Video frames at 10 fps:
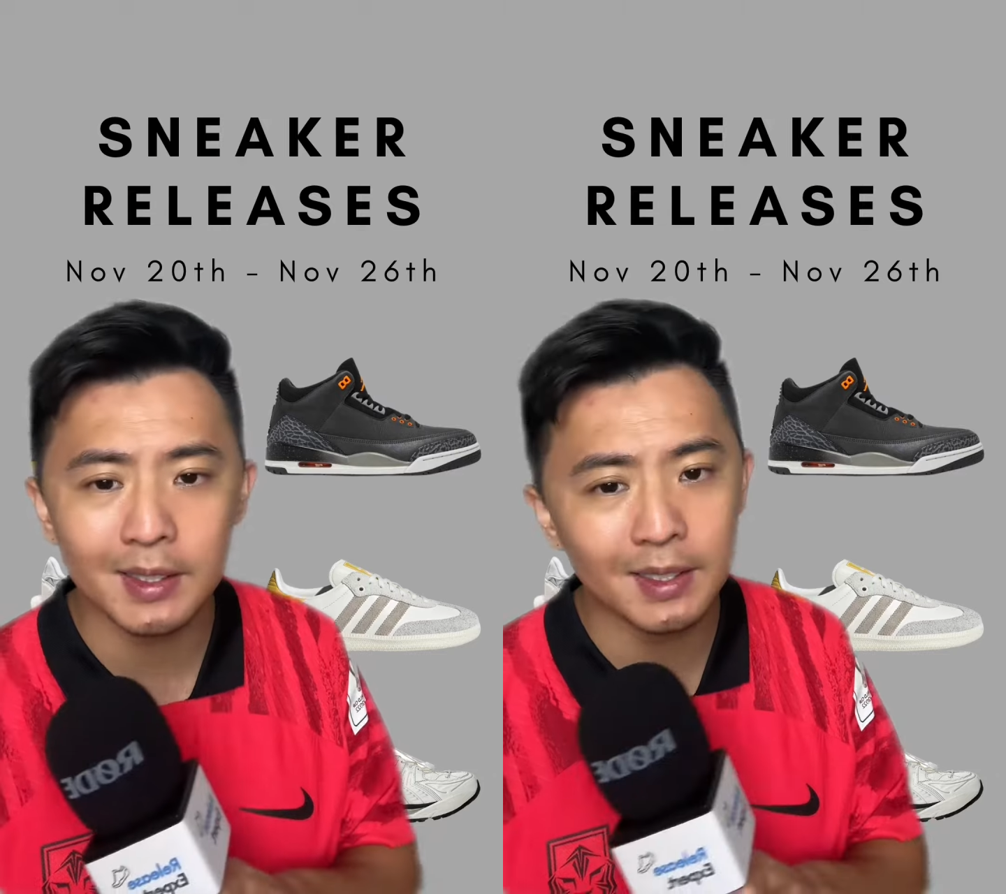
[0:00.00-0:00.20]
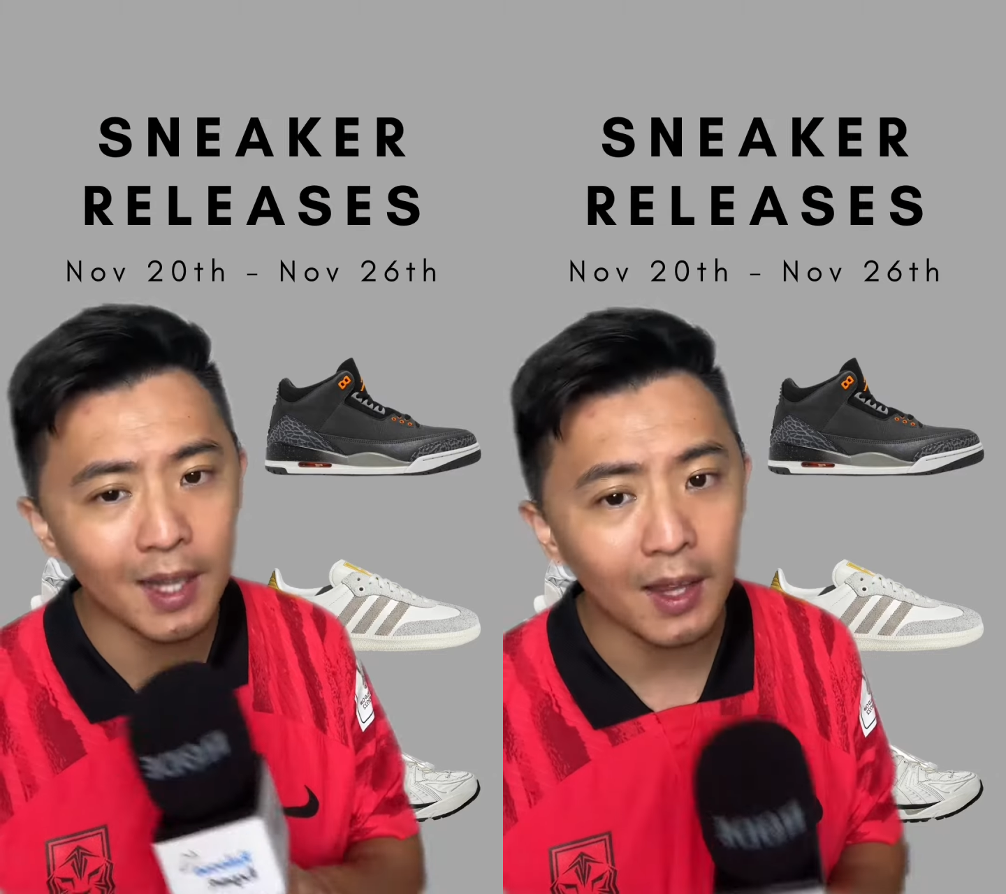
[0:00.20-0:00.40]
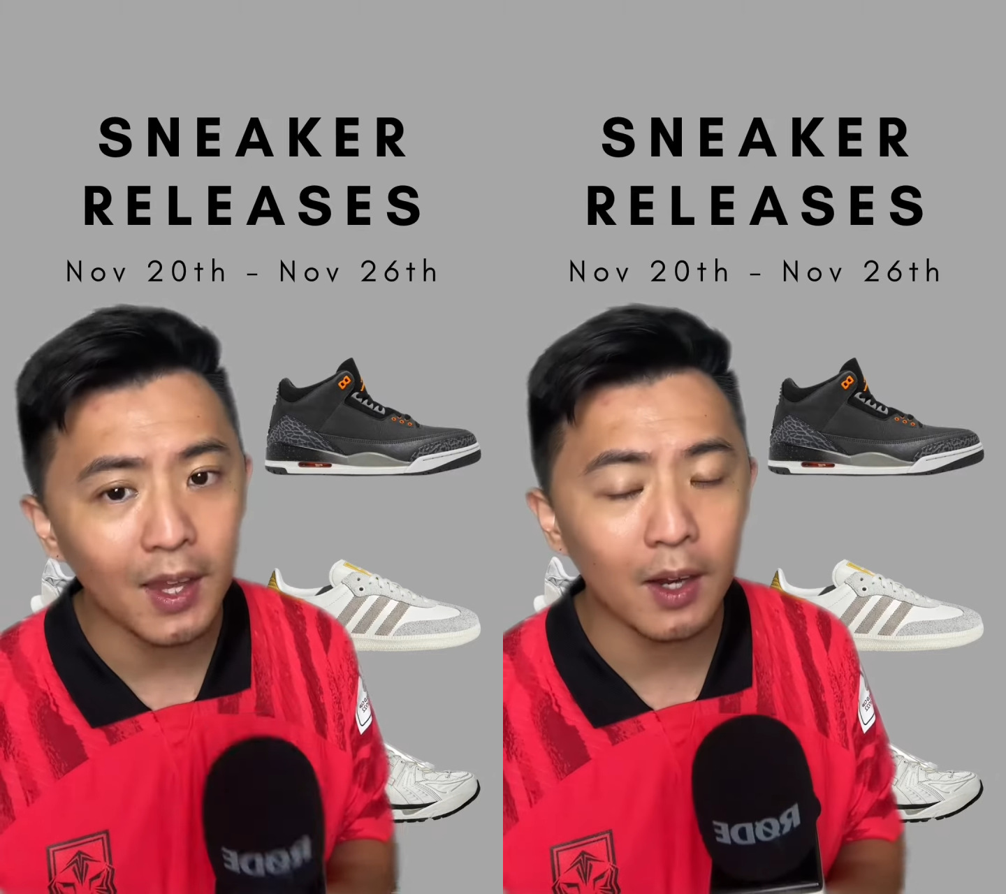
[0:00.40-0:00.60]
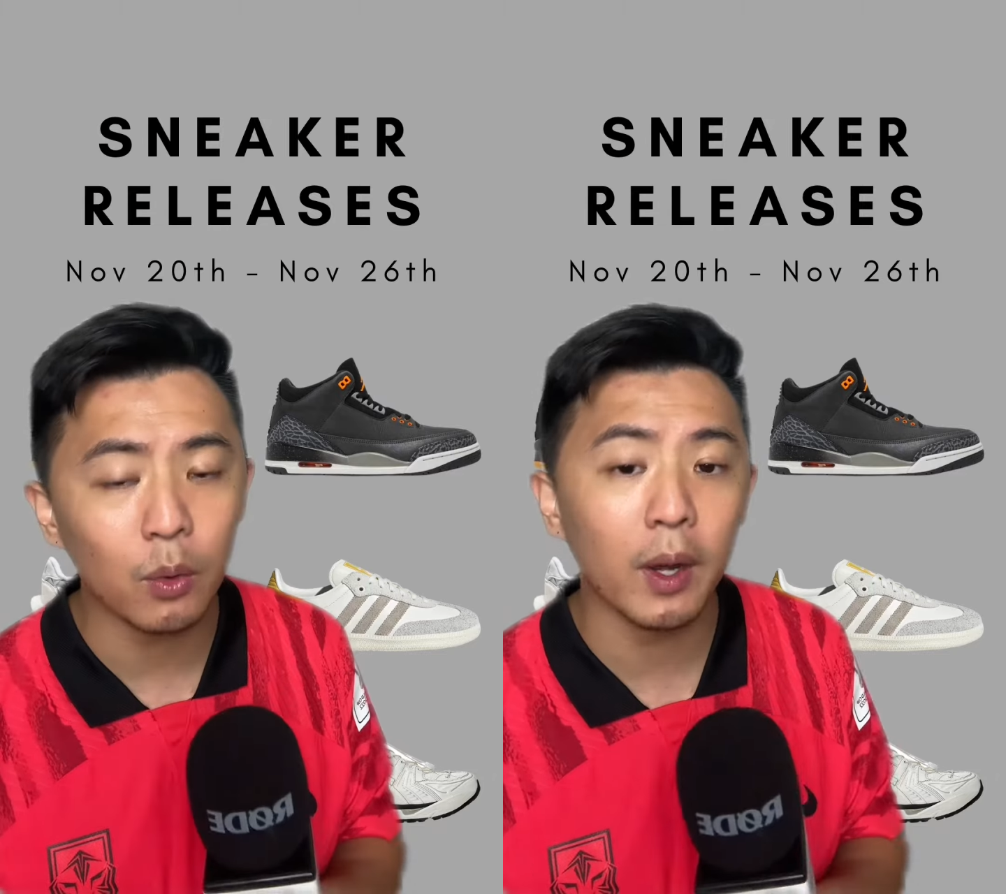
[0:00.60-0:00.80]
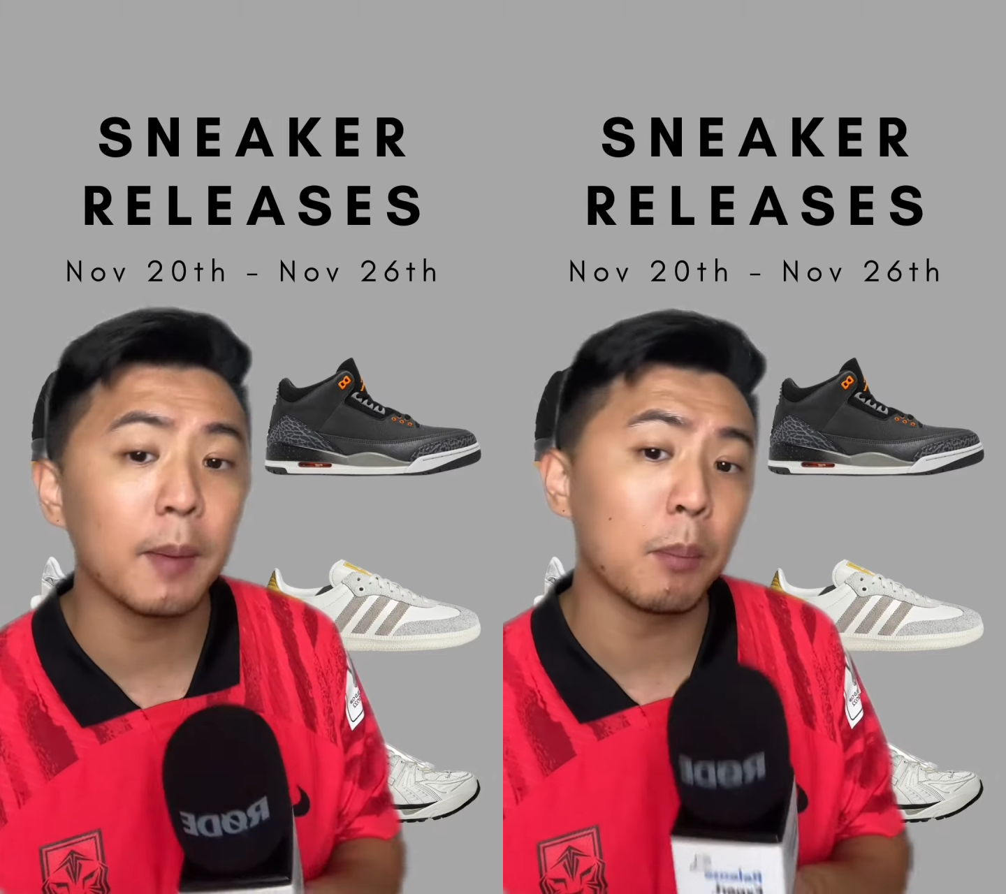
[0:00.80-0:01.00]
it's not that
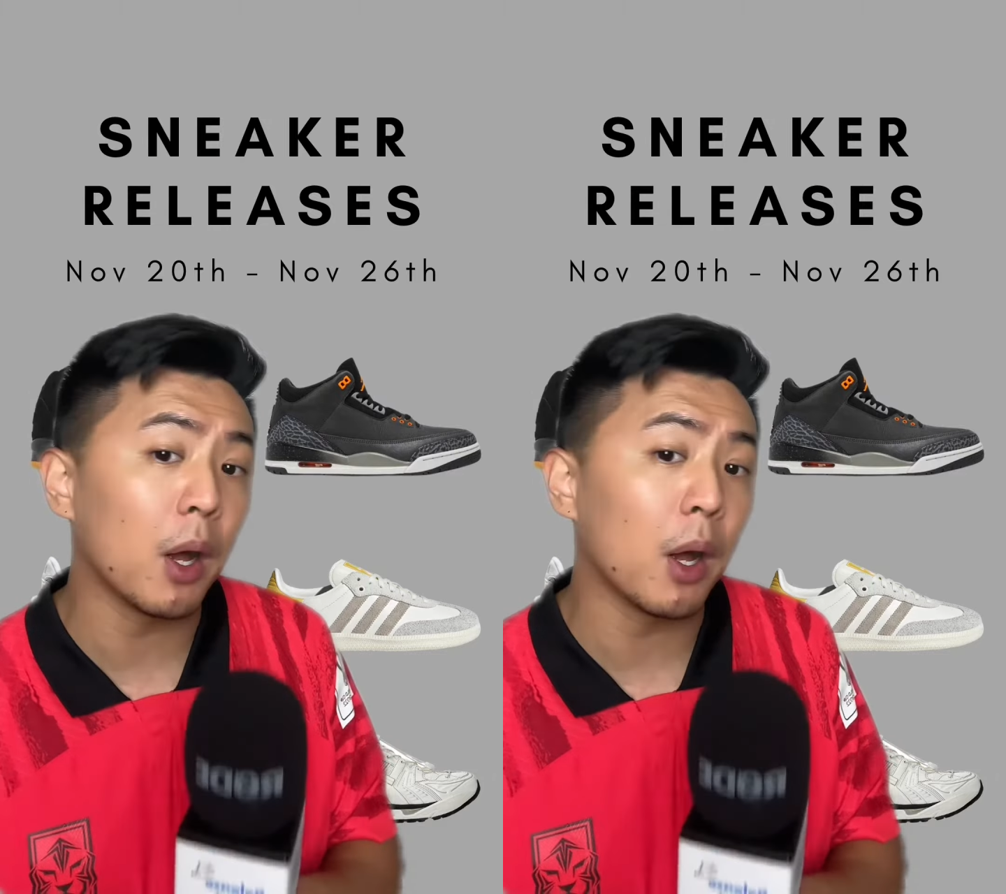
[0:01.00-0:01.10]
great,